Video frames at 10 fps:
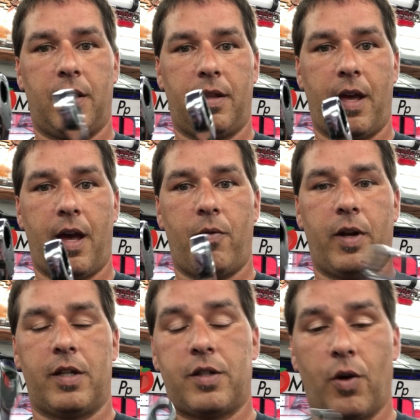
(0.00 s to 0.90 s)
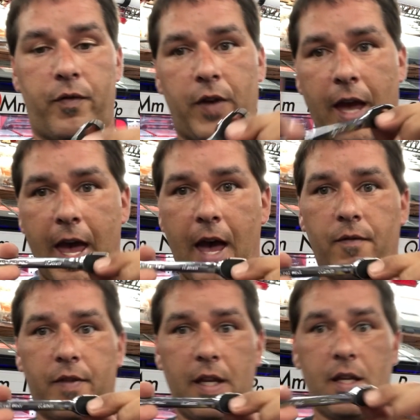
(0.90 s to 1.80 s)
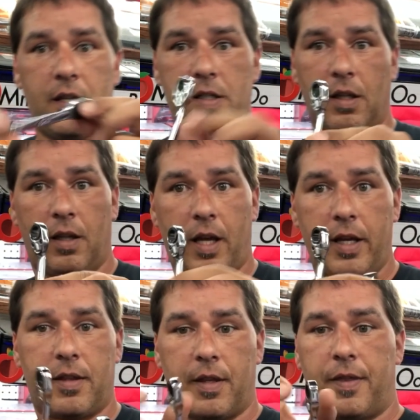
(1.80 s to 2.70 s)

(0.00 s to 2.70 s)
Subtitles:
that way. So if you have these, you'll like the